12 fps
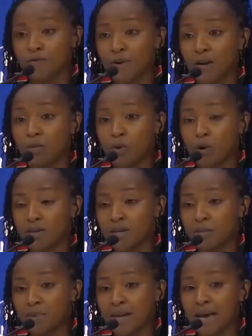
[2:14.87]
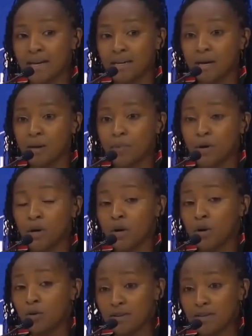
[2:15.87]
to find water but end up
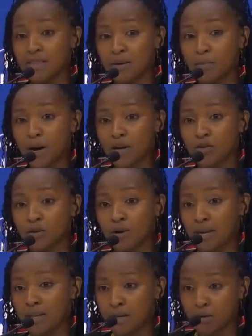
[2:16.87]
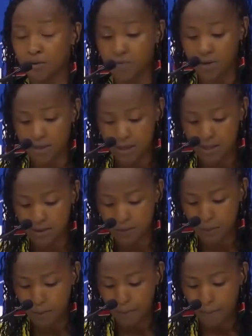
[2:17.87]
losing the battle at the end of the day.
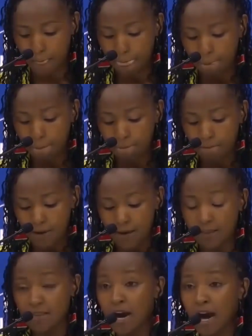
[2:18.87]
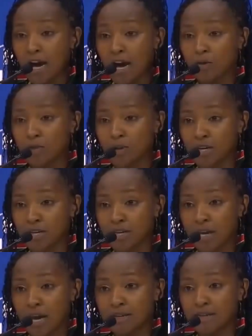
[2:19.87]
And the hungry
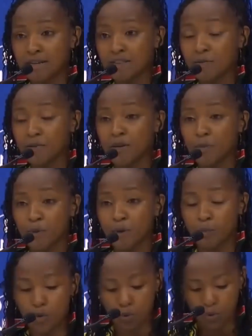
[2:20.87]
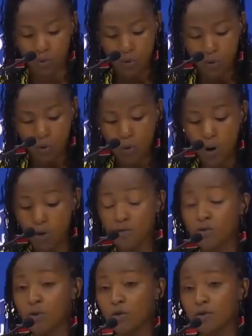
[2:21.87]
and desperate people who are
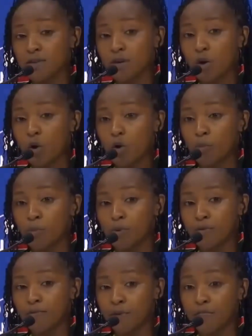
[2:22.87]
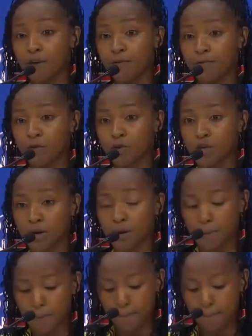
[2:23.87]
also losing hope for their future.